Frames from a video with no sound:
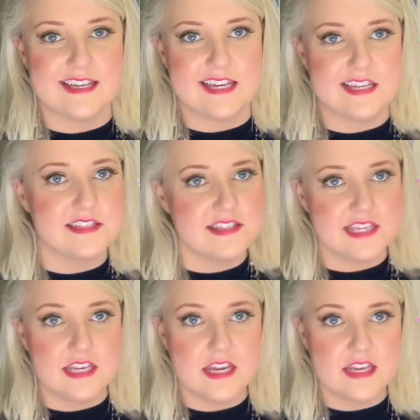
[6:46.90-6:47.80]
is
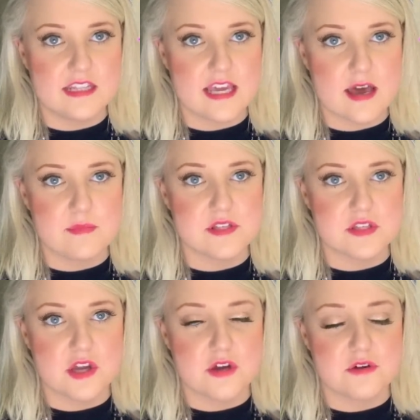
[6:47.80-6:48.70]
Tina in the
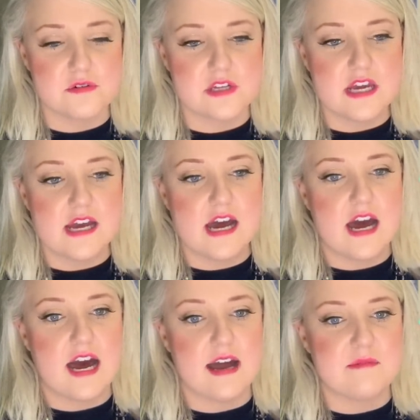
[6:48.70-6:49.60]
episode?
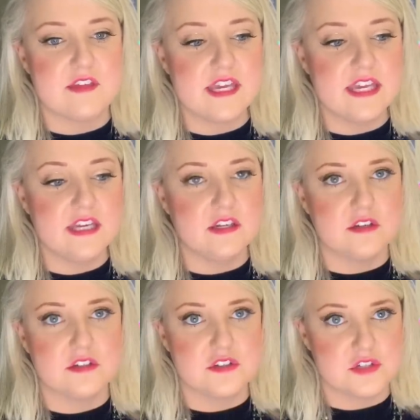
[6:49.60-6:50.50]
I'm
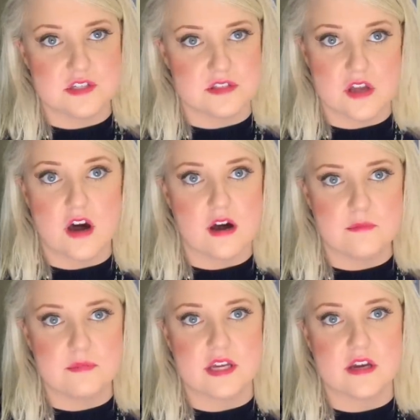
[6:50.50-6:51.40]
thinking she's
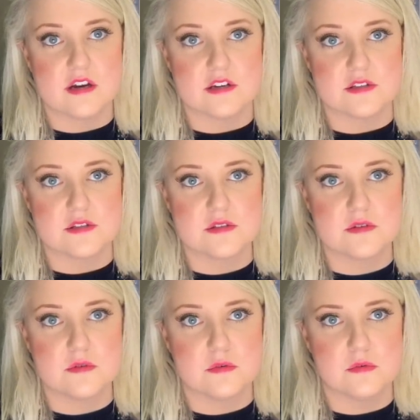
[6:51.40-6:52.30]
not because
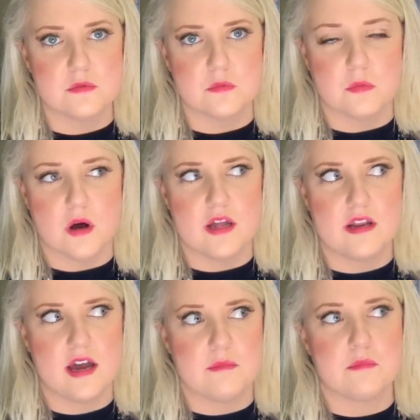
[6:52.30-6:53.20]

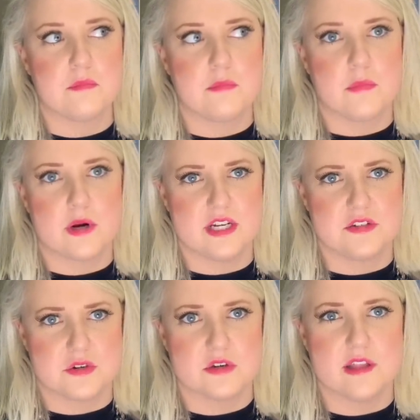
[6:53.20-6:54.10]
one, I'm pretty
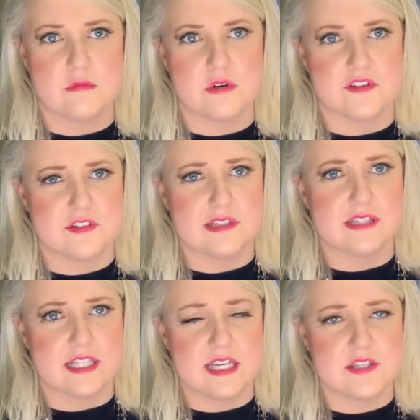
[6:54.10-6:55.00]
sure they would have at
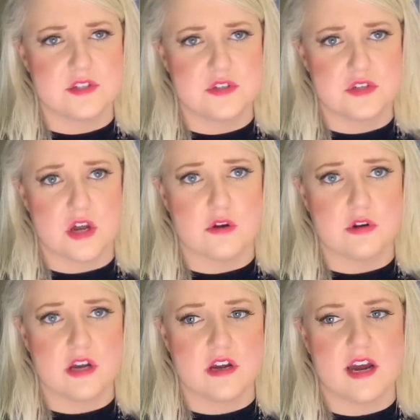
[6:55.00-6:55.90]
least shown
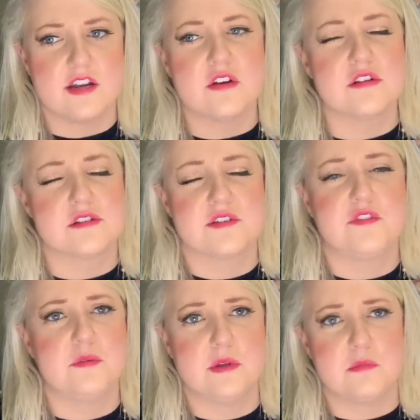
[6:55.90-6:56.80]
her. I know there's a
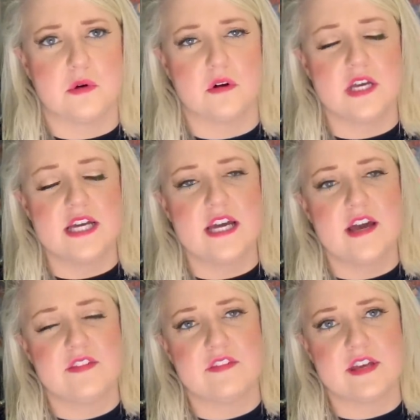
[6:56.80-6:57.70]
few people
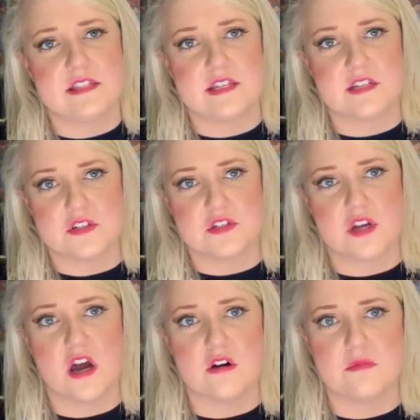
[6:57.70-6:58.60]
that they didn't
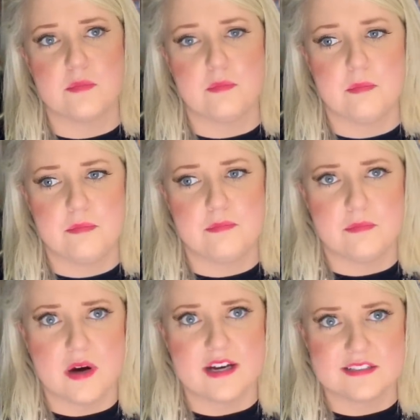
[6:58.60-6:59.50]
show,
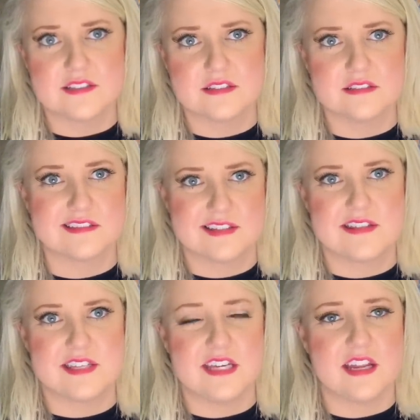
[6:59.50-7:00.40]
but
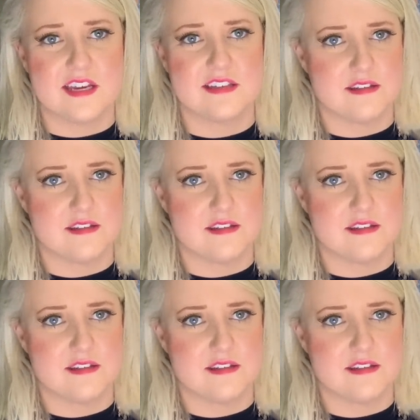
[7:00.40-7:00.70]
Tina is a